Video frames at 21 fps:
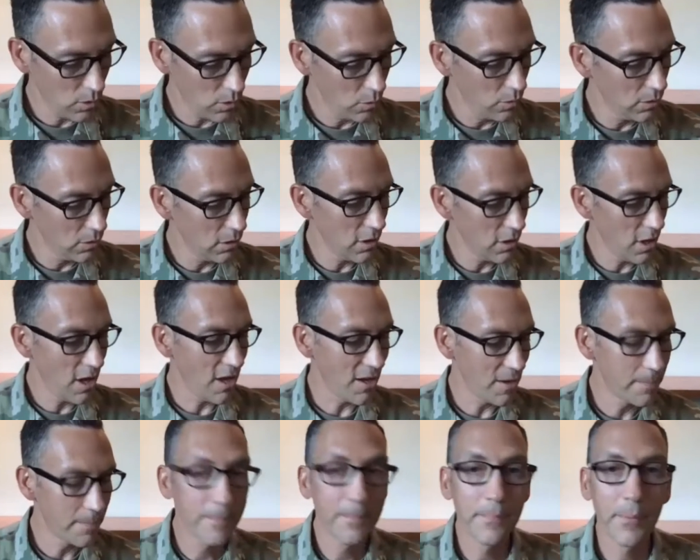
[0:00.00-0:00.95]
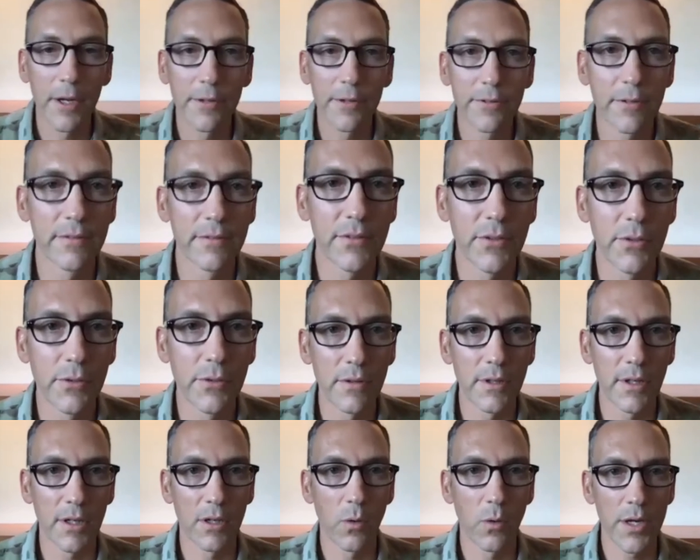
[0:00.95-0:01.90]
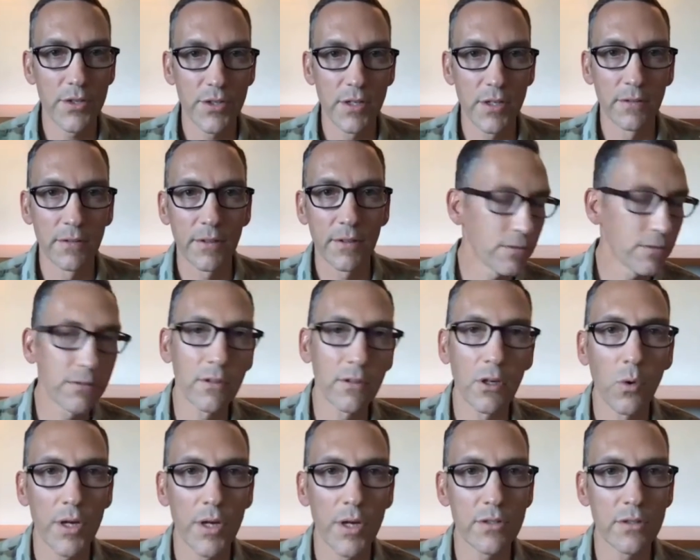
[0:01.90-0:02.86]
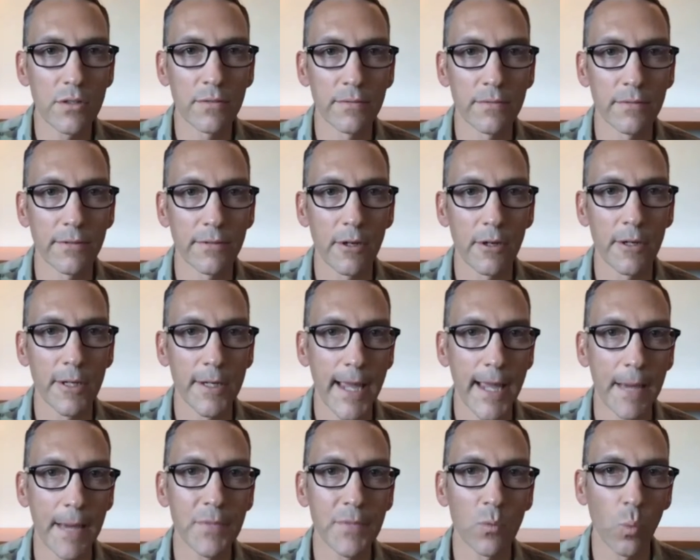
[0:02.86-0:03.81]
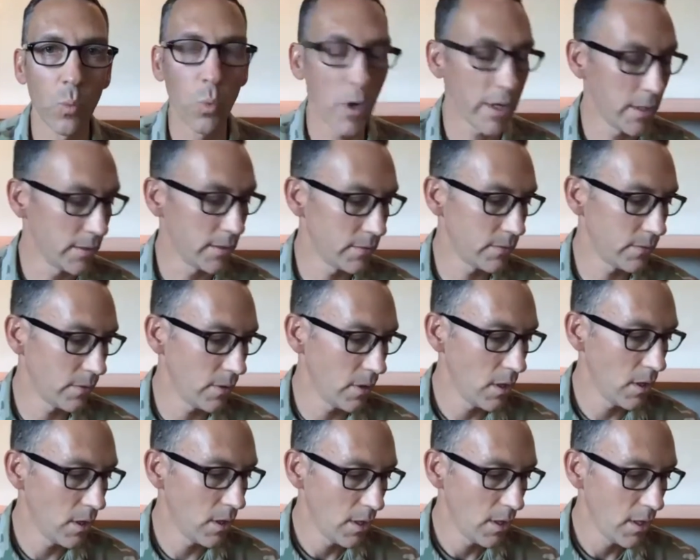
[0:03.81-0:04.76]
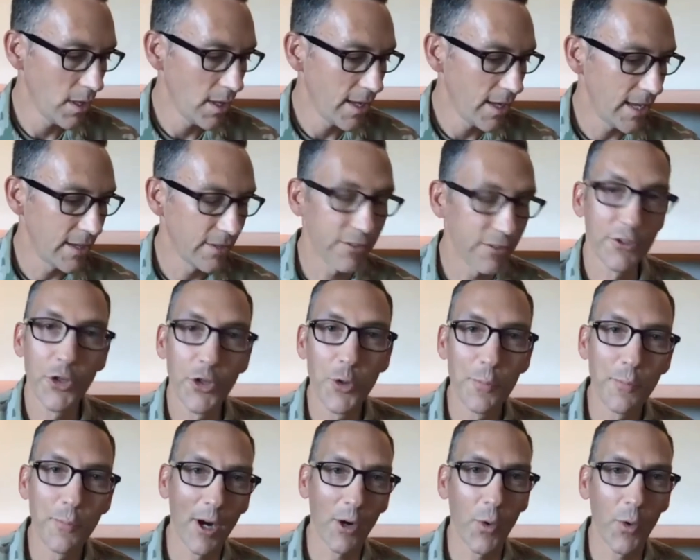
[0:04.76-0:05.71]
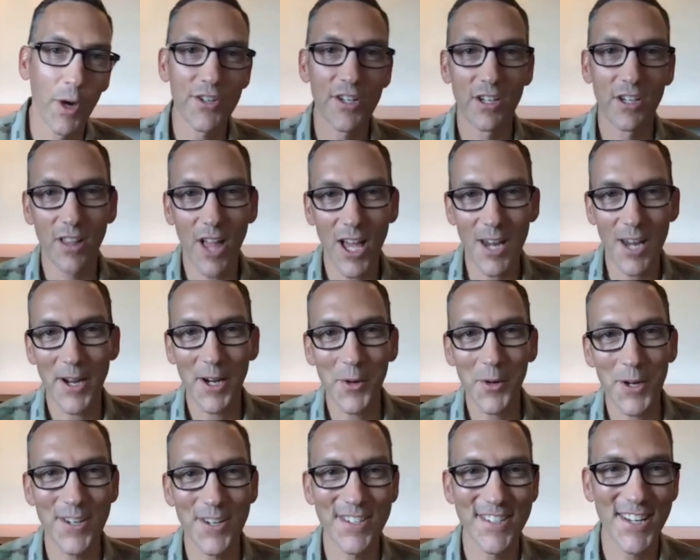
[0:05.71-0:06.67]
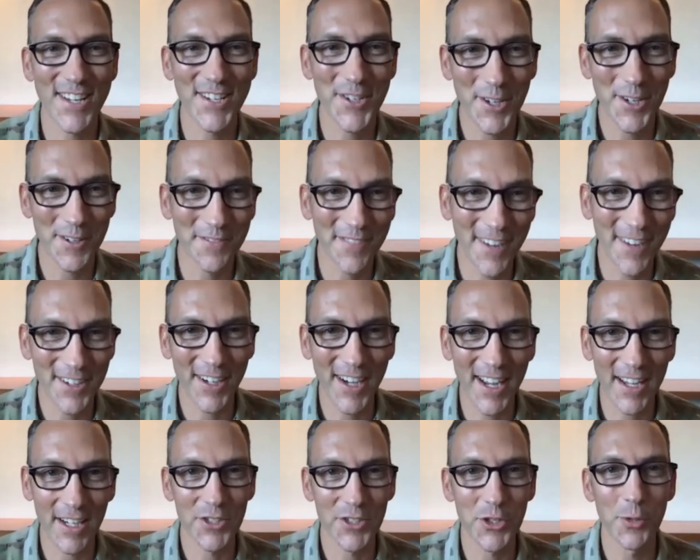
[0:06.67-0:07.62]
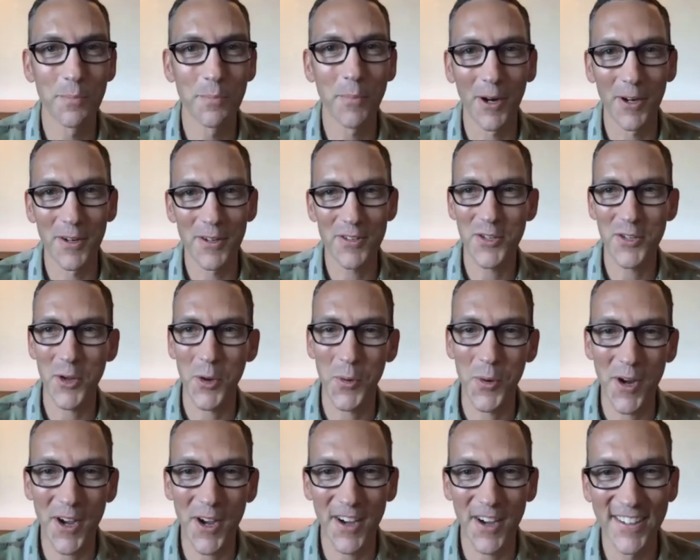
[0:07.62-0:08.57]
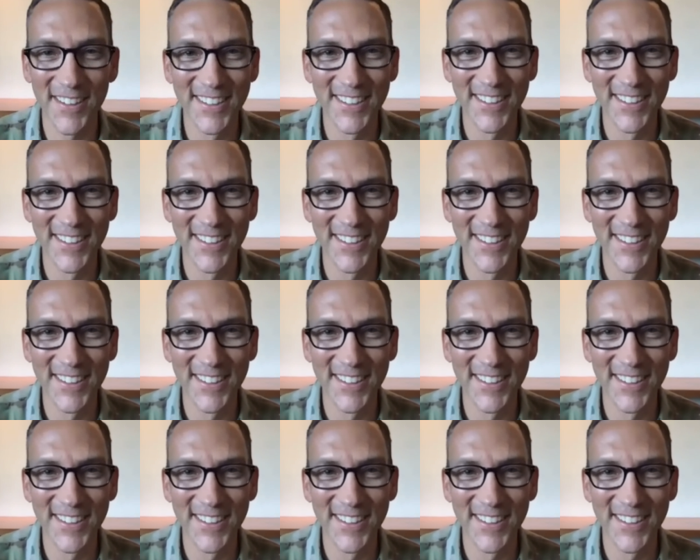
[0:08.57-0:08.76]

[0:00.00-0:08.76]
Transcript: well, we'll press into the questions. This is a question for Captain White, and it's a two-part question. A lot of my questions, as you're going to find, are kind of two-part, so